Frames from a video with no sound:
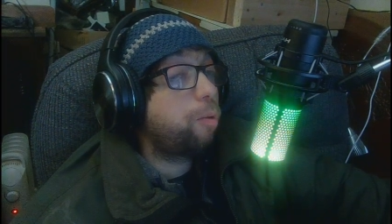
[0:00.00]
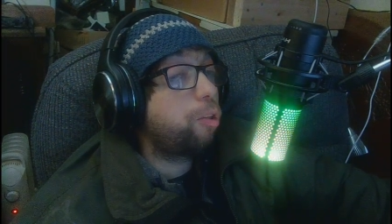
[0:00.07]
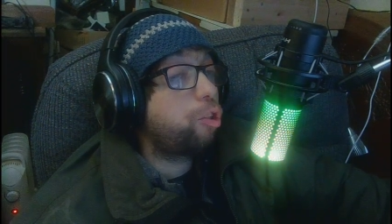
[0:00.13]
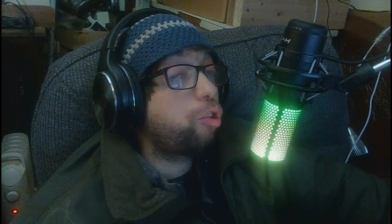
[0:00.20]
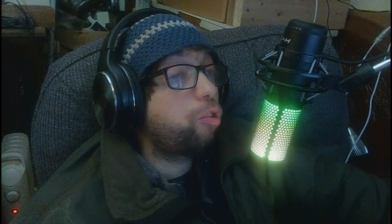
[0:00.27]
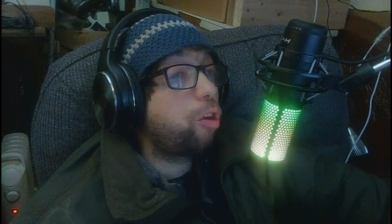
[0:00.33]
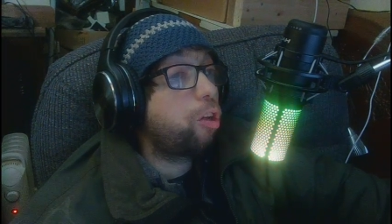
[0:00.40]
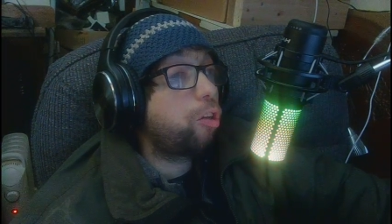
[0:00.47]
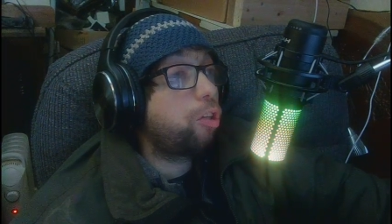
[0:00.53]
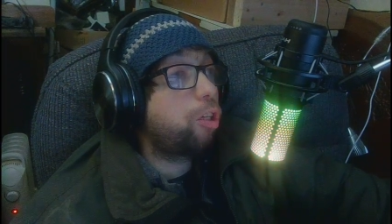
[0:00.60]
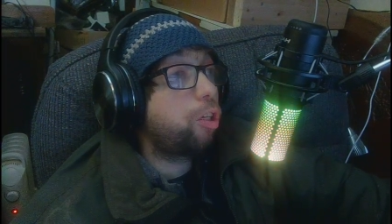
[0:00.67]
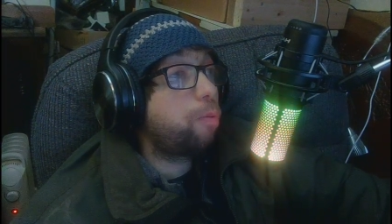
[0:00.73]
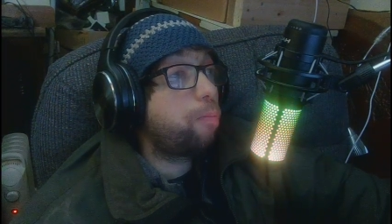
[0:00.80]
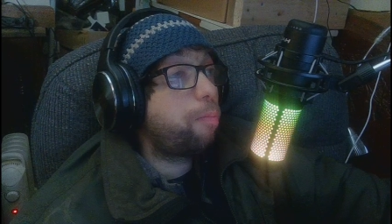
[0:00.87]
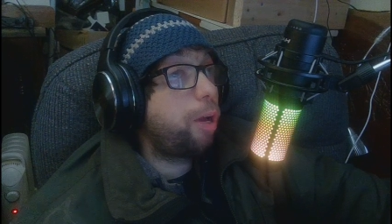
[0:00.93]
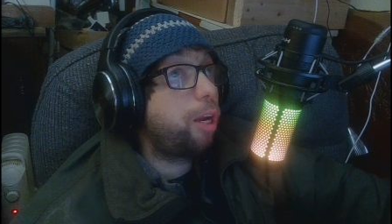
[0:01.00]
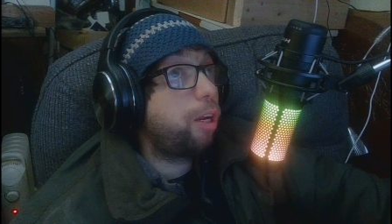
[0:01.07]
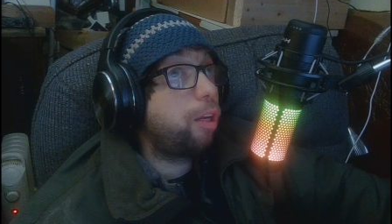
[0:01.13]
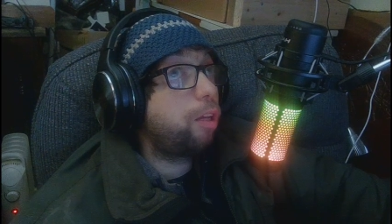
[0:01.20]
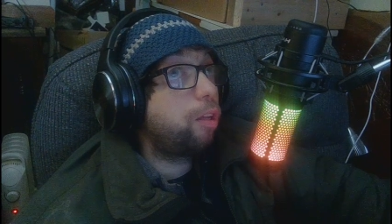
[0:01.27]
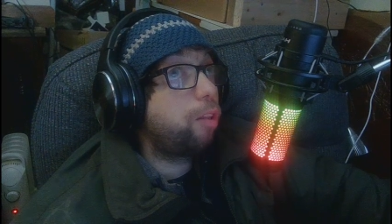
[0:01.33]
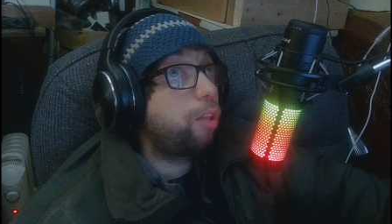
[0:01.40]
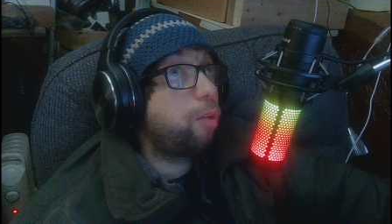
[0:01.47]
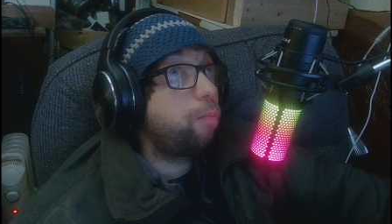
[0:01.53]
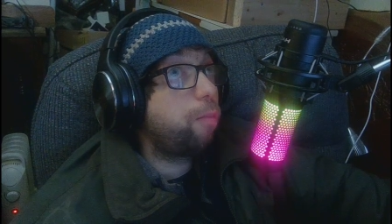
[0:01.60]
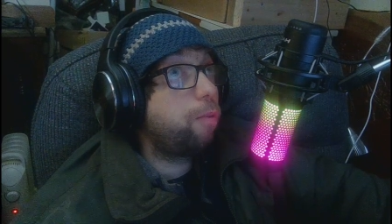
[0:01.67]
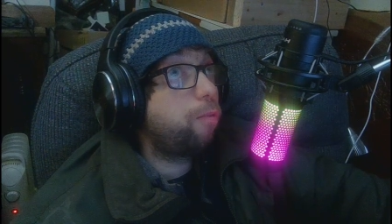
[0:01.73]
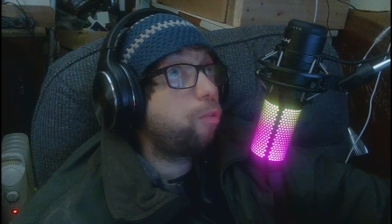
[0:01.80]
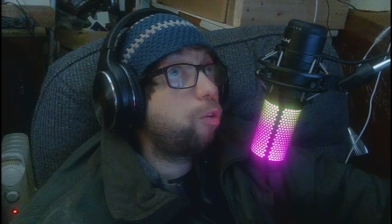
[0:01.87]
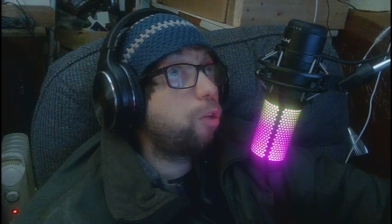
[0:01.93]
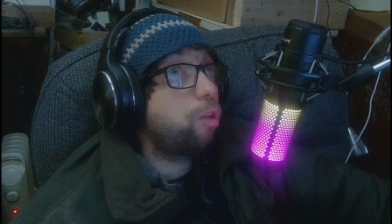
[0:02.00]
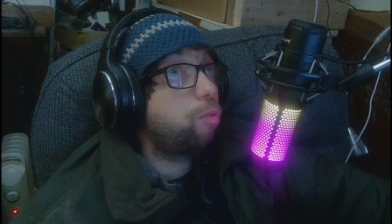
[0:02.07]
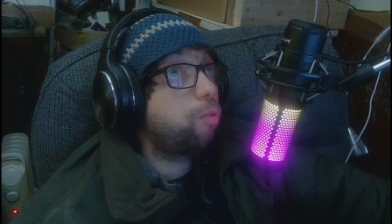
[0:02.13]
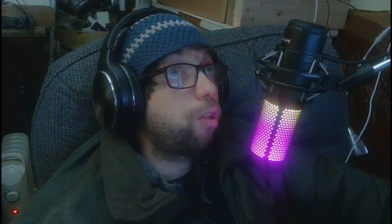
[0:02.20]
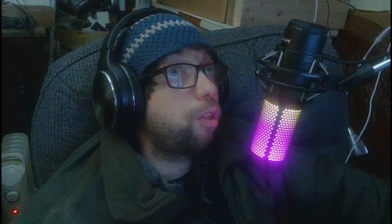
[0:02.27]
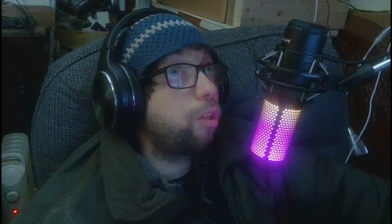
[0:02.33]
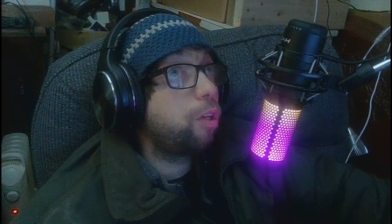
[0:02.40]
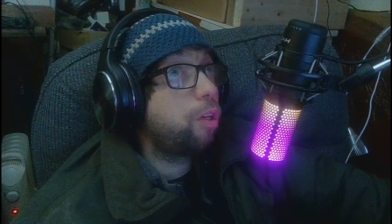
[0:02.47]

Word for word: stronger and better than before with